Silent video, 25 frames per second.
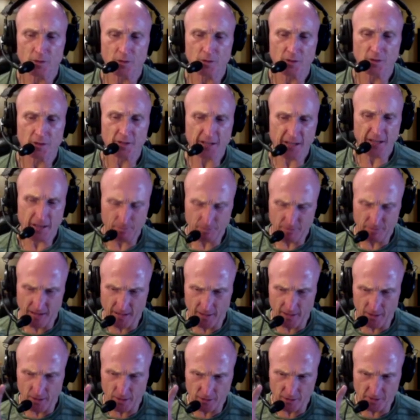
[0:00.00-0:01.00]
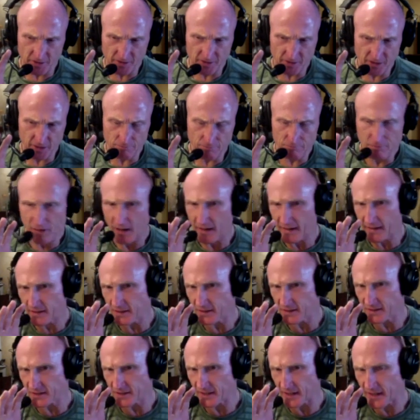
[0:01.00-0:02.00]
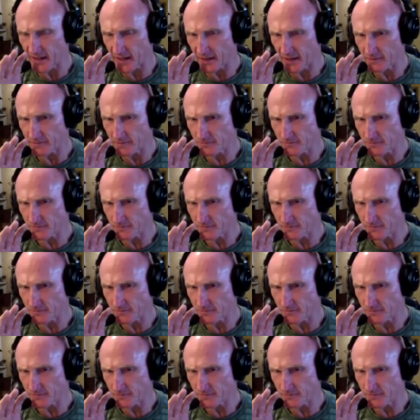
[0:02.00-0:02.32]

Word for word: kept that holistic mindset